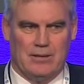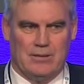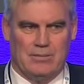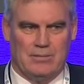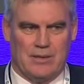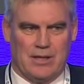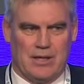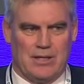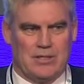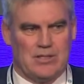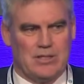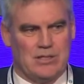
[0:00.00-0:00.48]

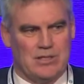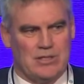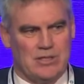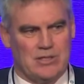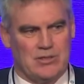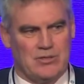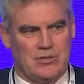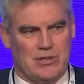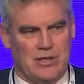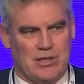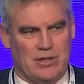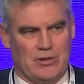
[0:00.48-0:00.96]
But actually, a
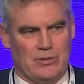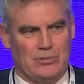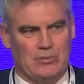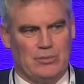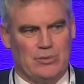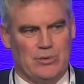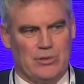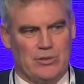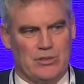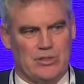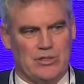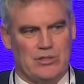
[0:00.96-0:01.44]
District Health
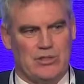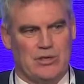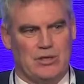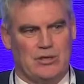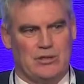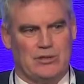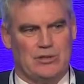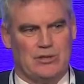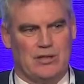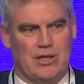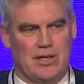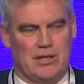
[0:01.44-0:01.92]
Board is
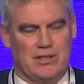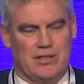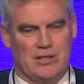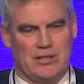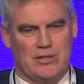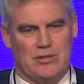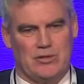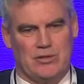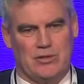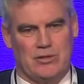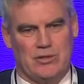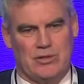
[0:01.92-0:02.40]
not a
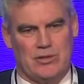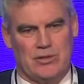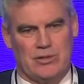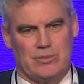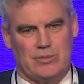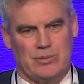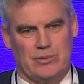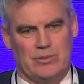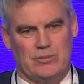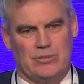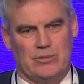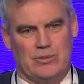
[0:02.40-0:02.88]
District
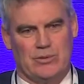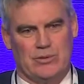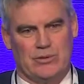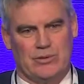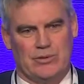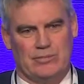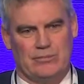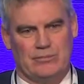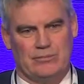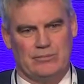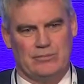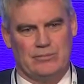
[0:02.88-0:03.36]
Hospital
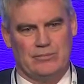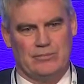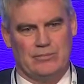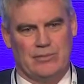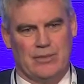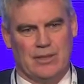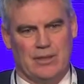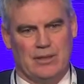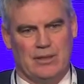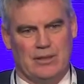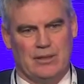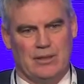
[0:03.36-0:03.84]
Board.
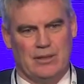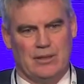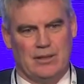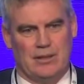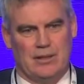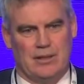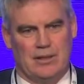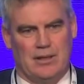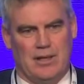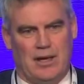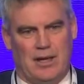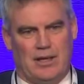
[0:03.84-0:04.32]

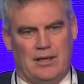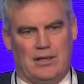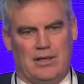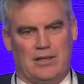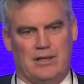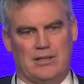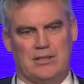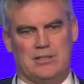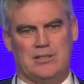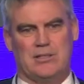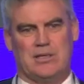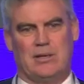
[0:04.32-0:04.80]
And
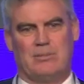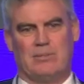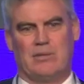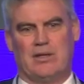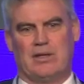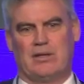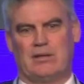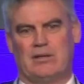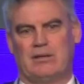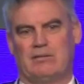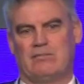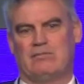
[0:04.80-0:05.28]
it is
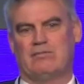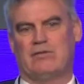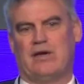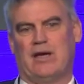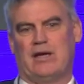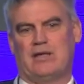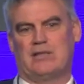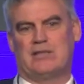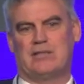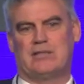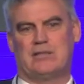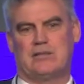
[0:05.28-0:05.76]
something that, in
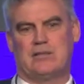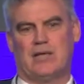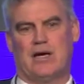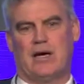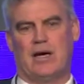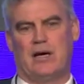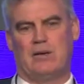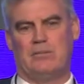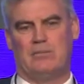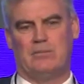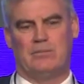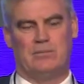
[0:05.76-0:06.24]
fact,
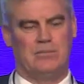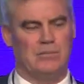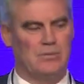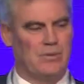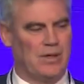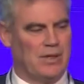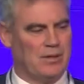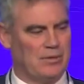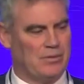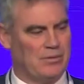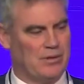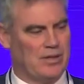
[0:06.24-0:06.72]
um,
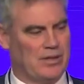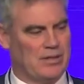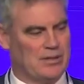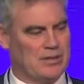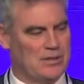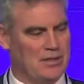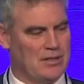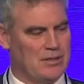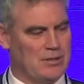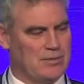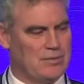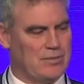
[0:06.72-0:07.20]
one of the
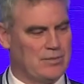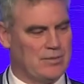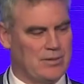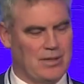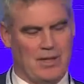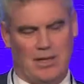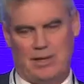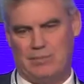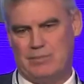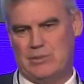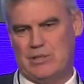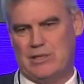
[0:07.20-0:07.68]
things that is
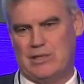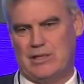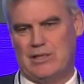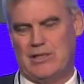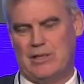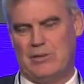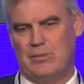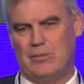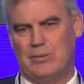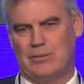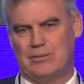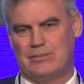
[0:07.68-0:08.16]
uh,
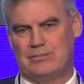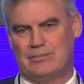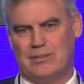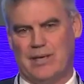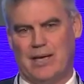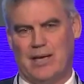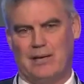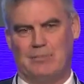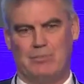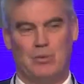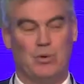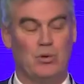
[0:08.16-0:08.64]
particularly
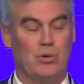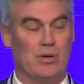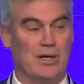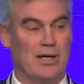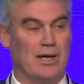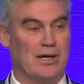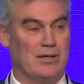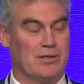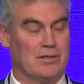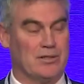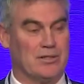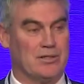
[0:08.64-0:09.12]
uh,
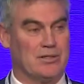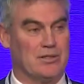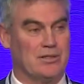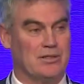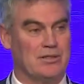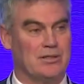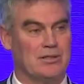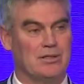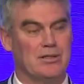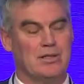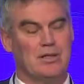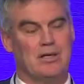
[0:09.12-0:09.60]
poorly
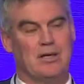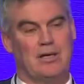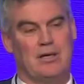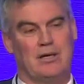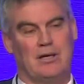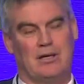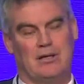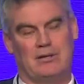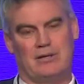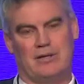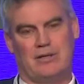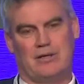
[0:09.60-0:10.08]
understood,
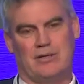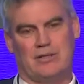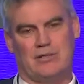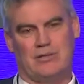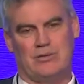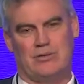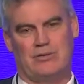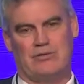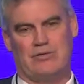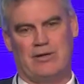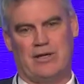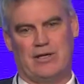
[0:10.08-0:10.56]
and I think
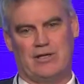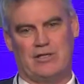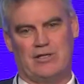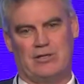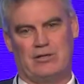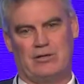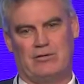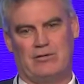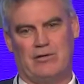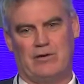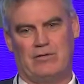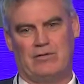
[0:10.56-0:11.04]
it's a
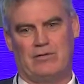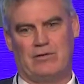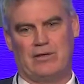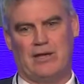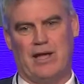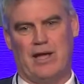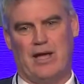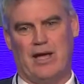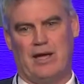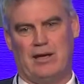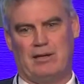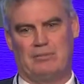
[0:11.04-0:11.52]
reflection of often
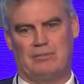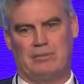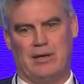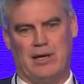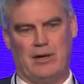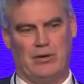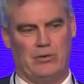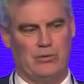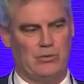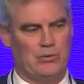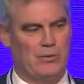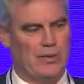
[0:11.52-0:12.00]
how
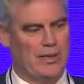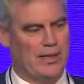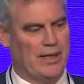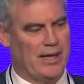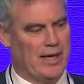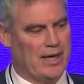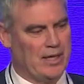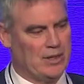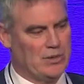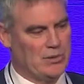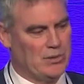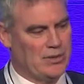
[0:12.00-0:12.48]
health we
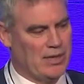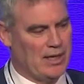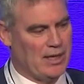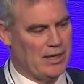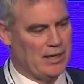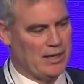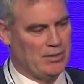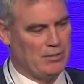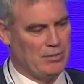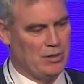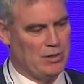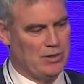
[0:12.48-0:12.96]
engage with our
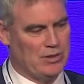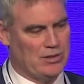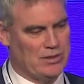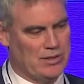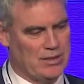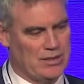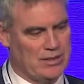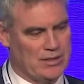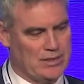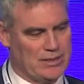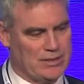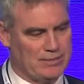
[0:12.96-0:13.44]

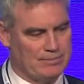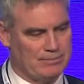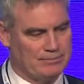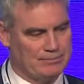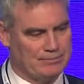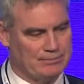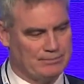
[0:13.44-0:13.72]
communities.